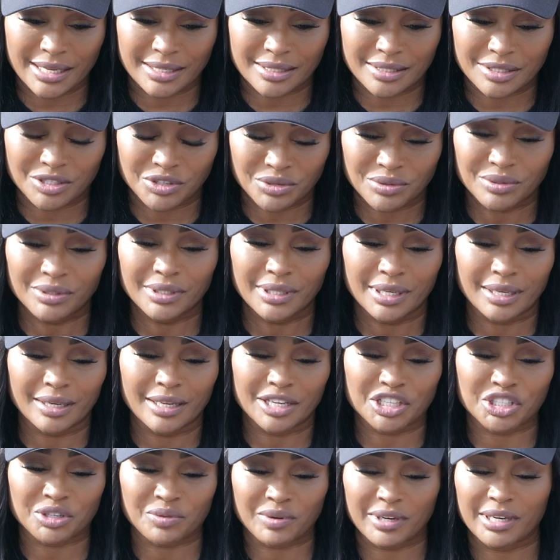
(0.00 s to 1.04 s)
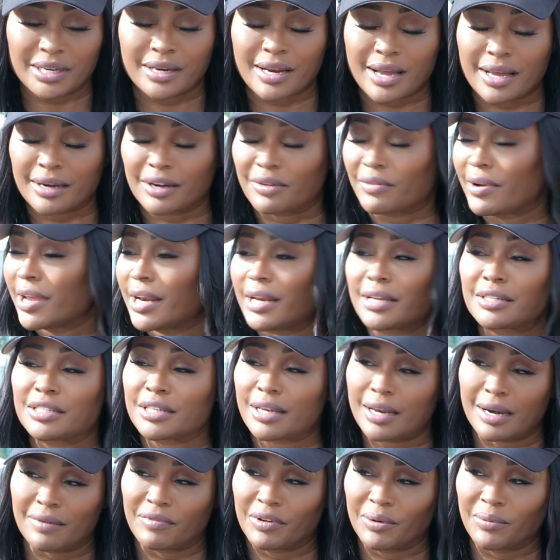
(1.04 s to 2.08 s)
it's truly a luxury not granted
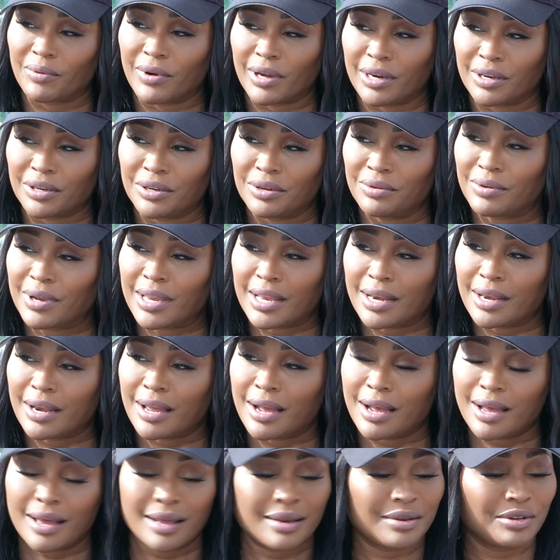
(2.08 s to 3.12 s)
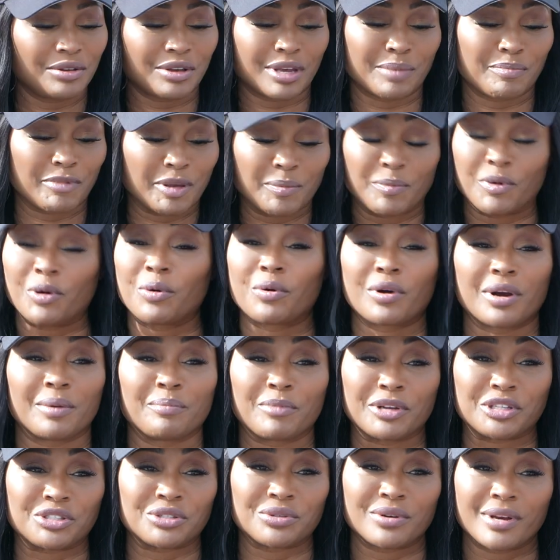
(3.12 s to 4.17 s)
to everyone. You can be
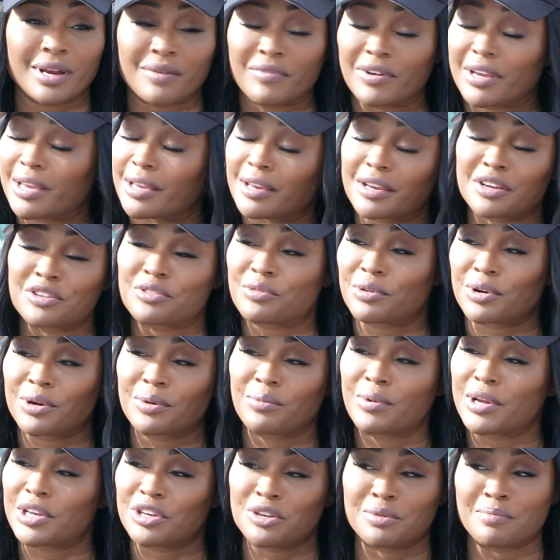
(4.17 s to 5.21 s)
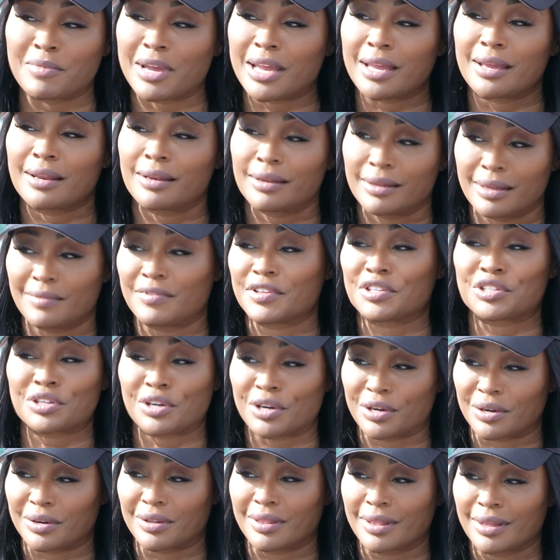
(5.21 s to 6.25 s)
born, but you never can control when you may leave this
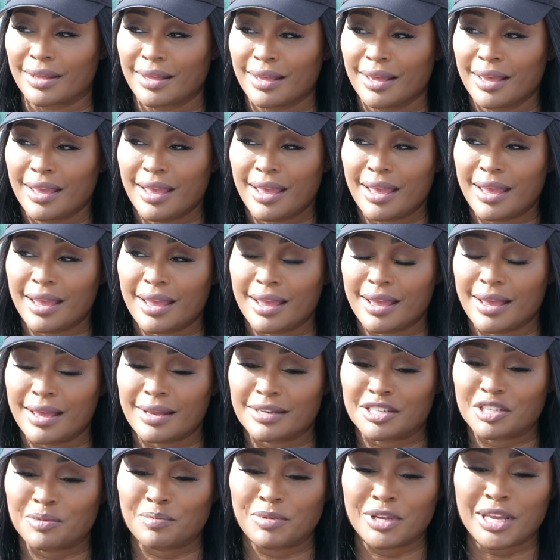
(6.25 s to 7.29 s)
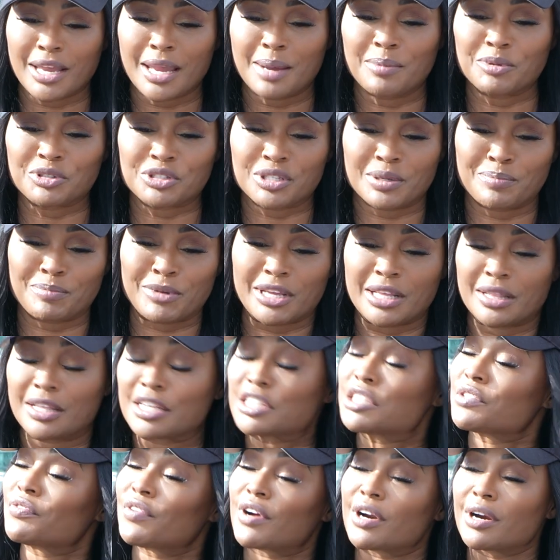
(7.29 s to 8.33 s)
earth. And to be able to be
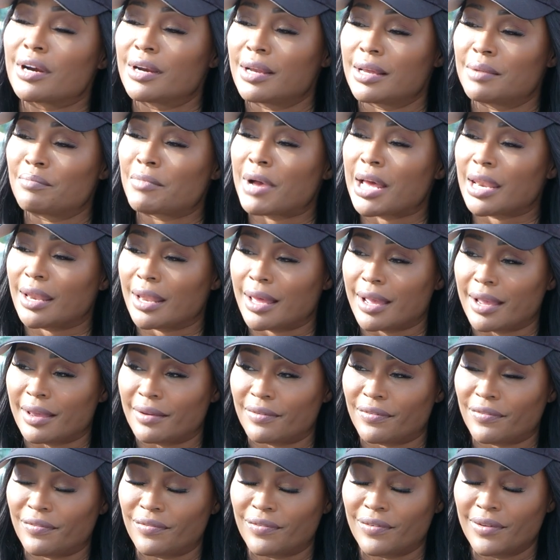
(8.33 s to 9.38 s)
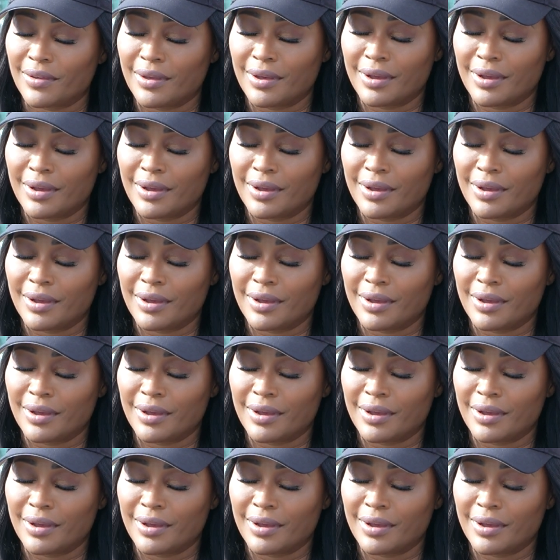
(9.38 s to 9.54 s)
this far in my life,